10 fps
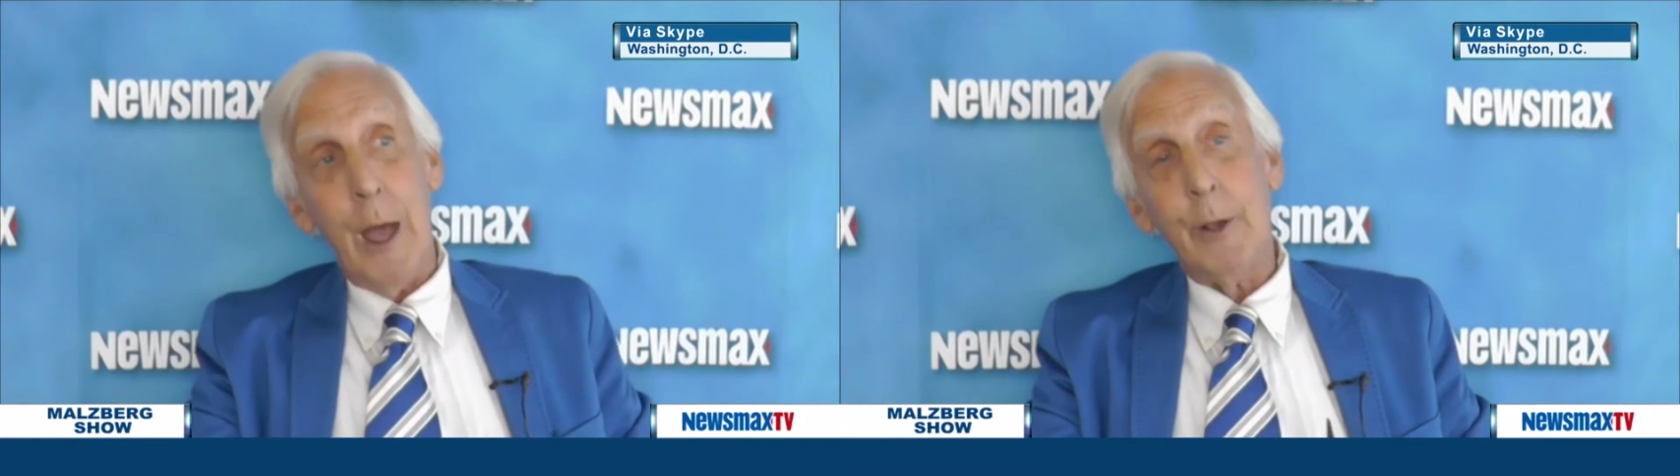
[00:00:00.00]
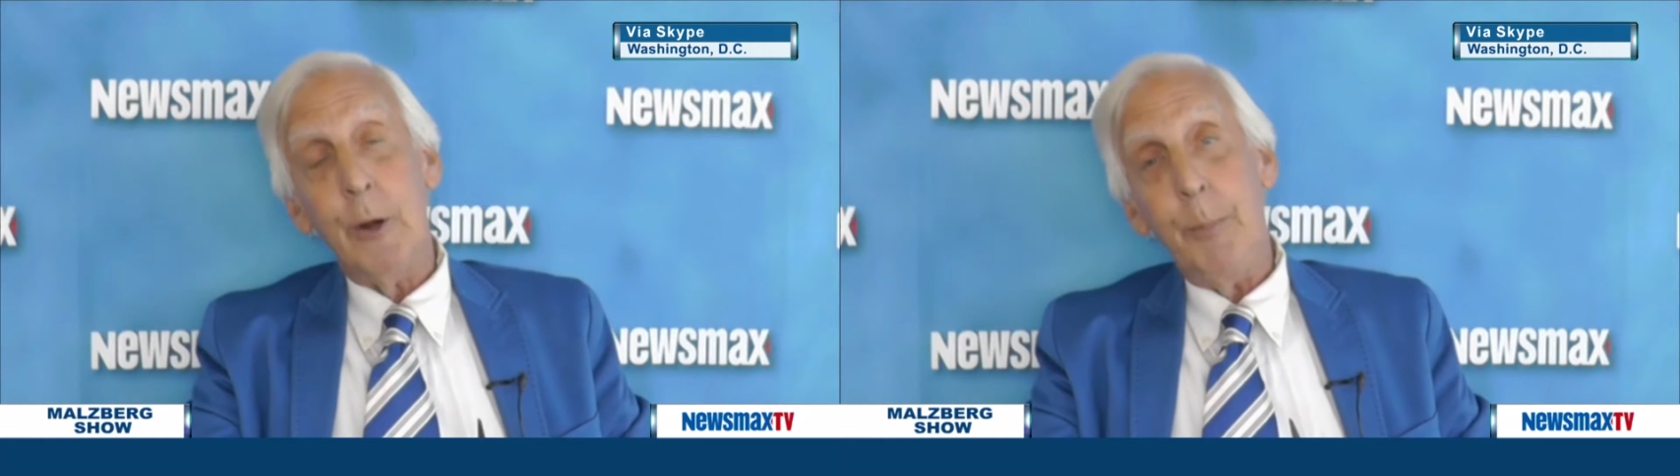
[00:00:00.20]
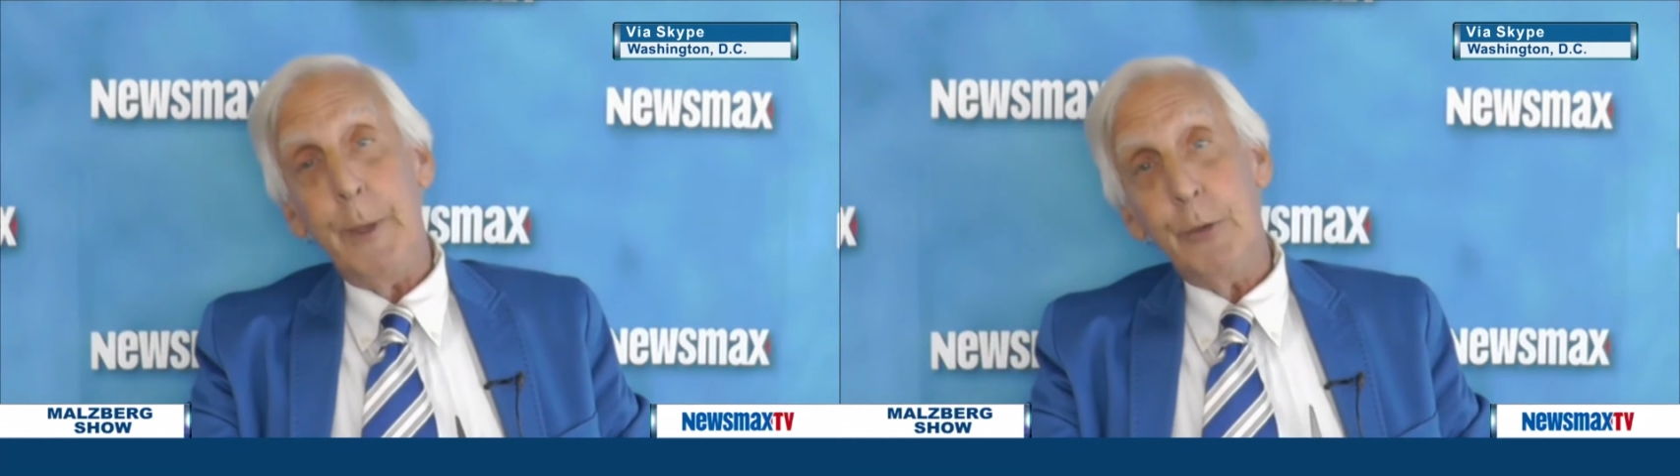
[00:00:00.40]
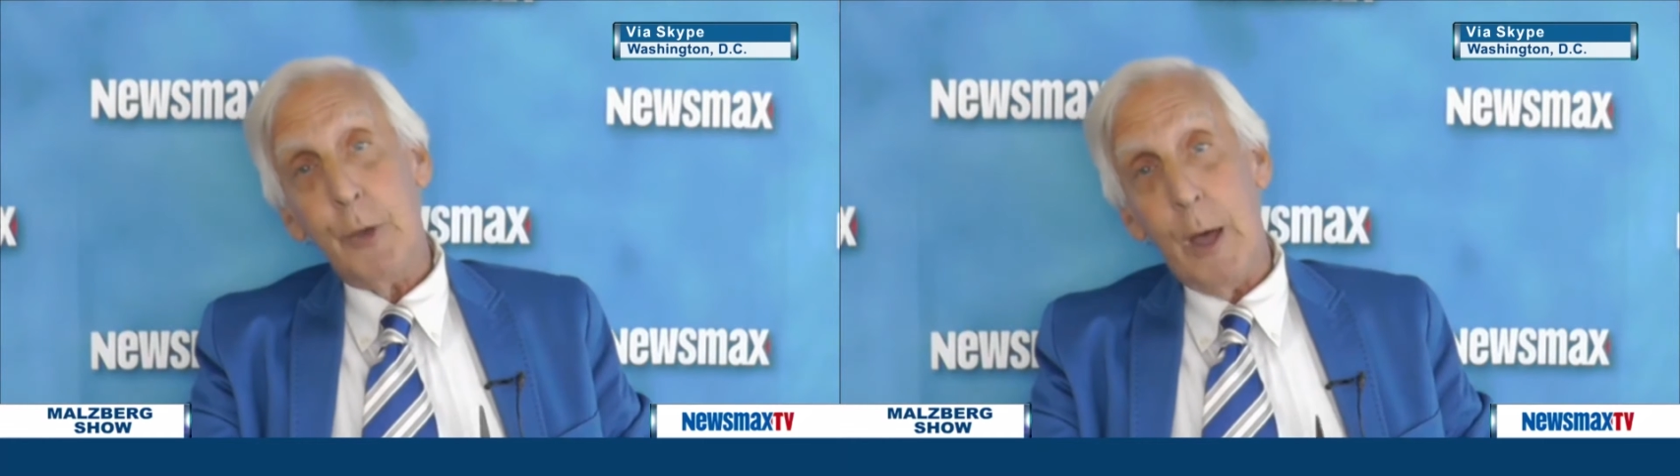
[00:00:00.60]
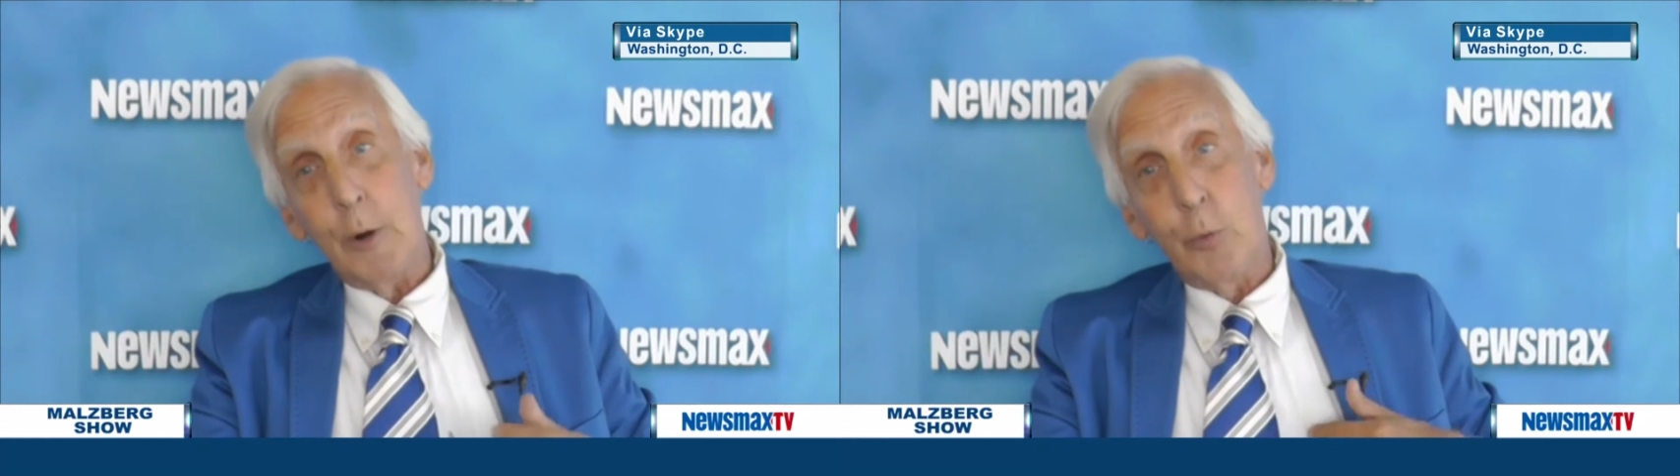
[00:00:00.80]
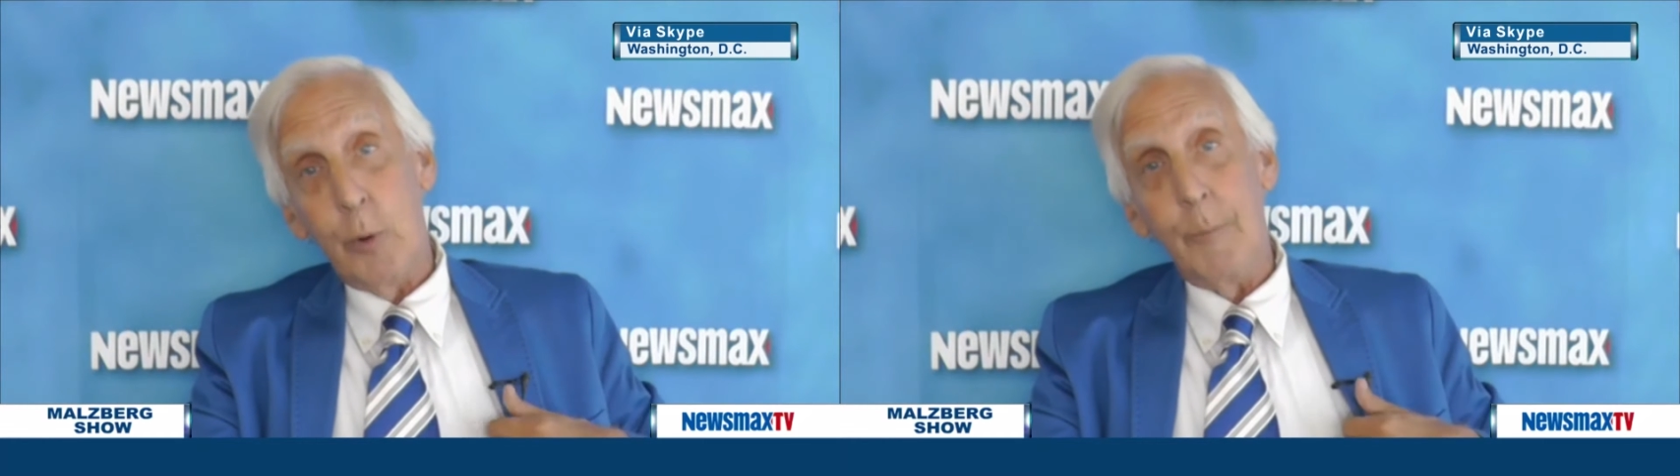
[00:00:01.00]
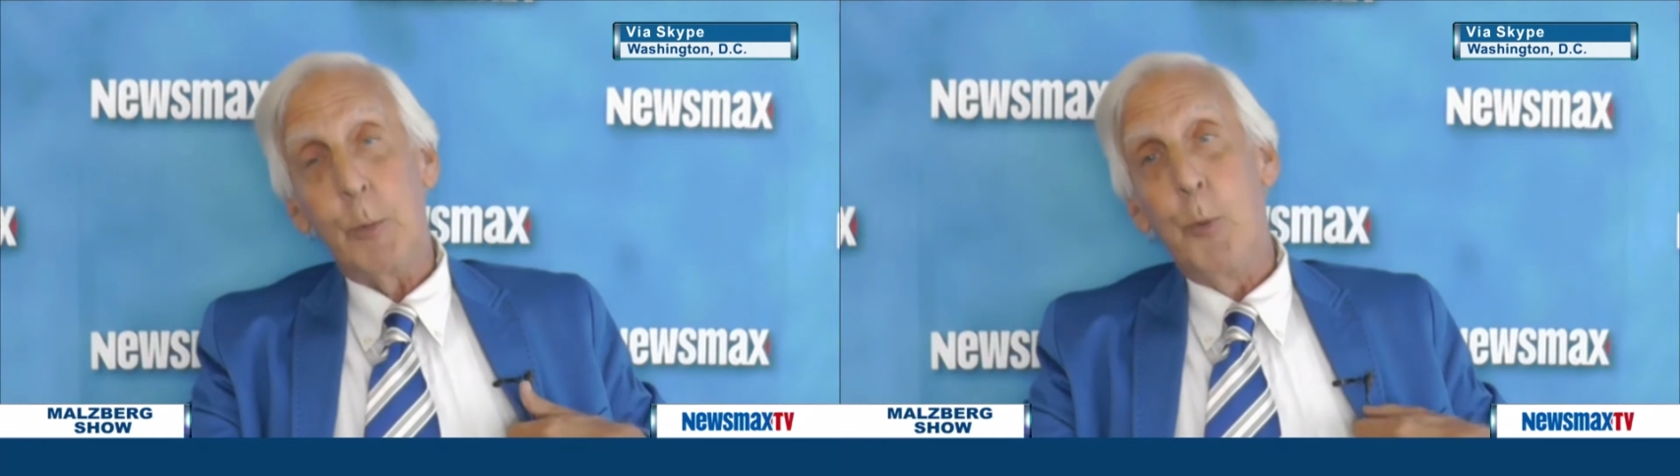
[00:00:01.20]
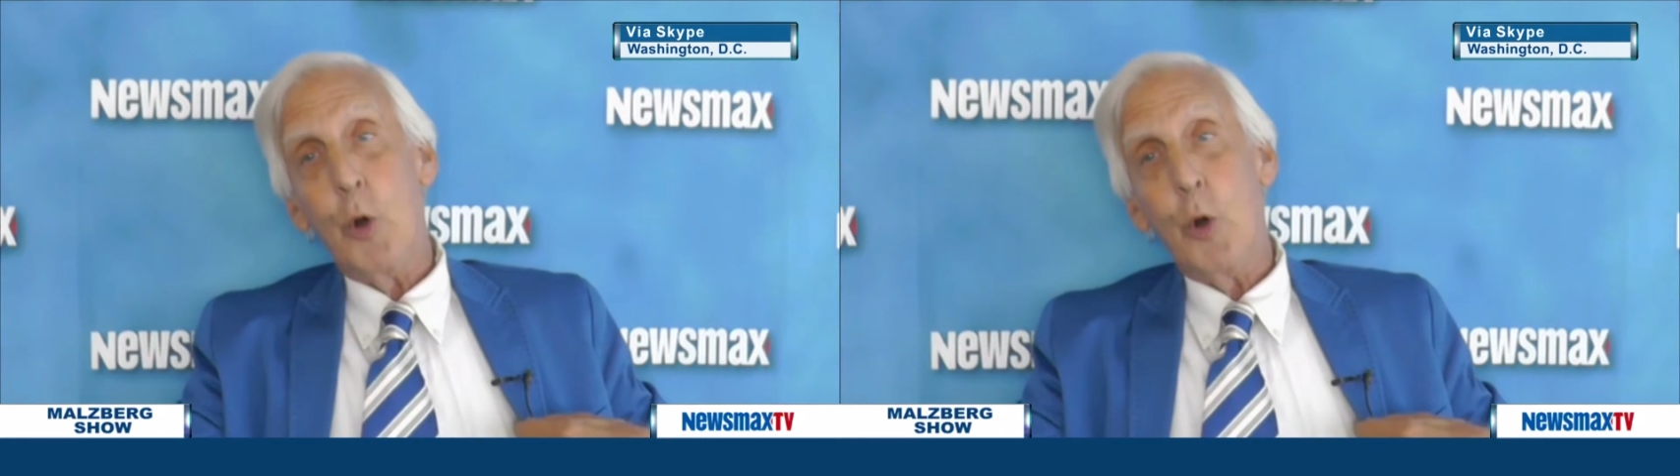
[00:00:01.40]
going to be in Donald Trump's book.